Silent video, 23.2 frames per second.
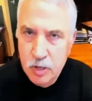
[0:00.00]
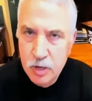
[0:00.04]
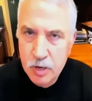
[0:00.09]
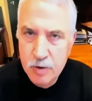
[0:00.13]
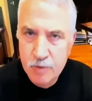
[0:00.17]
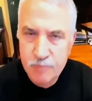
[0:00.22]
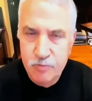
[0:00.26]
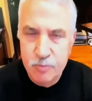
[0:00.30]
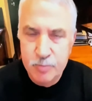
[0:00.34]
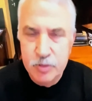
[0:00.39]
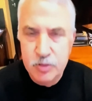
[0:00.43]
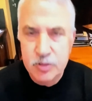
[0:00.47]
and
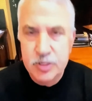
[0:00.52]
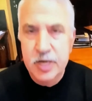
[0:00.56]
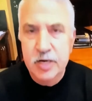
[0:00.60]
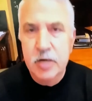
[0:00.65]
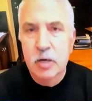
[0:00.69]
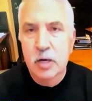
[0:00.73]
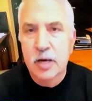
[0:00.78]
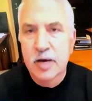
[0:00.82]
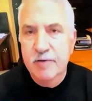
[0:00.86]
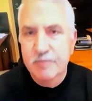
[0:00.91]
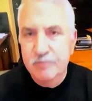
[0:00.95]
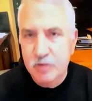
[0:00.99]
the center
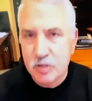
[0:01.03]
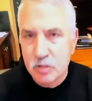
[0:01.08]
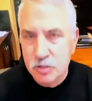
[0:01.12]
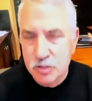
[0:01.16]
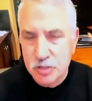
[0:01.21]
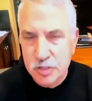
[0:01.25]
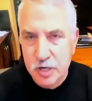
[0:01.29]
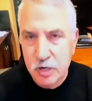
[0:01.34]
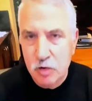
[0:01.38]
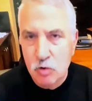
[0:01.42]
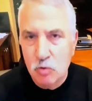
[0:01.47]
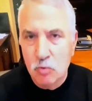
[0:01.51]
left and the
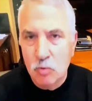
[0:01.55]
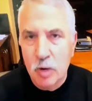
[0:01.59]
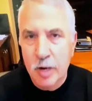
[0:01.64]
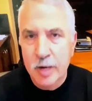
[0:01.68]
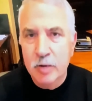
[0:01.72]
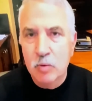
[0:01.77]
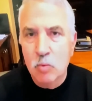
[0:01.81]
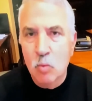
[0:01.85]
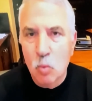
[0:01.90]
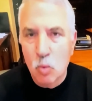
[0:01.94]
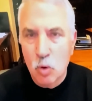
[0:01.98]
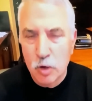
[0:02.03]
center right
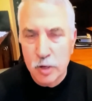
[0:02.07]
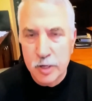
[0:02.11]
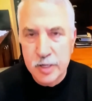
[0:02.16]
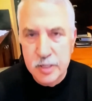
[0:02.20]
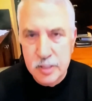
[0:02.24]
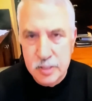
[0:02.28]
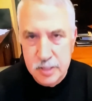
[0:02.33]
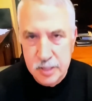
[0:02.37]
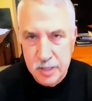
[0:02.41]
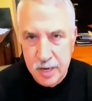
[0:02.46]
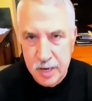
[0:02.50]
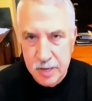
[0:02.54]
working
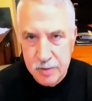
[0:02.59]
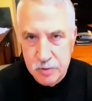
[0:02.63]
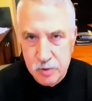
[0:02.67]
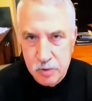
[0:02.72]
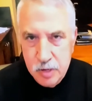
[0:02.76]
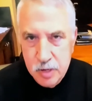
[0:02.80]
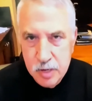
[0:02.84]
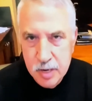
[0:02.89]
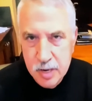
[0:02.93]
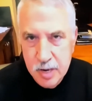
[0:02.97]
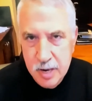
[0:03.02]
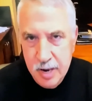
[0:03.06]
together.
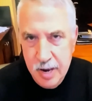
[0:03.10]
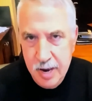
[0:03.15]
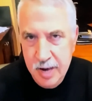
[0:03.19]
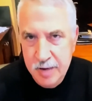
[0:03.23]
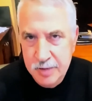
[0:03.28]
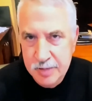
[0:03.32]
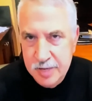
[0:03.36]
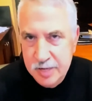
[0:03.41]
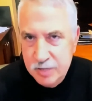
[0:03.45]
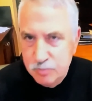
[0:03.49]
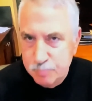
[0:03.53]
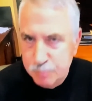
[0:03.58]
And
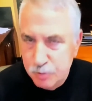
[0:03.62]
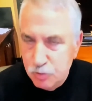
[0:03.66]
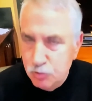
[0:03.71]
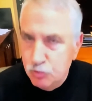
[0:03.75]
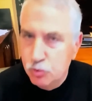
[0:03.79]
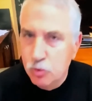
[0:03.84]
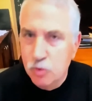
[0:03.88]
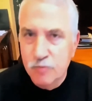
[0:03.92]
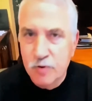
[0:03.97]
that's been true of our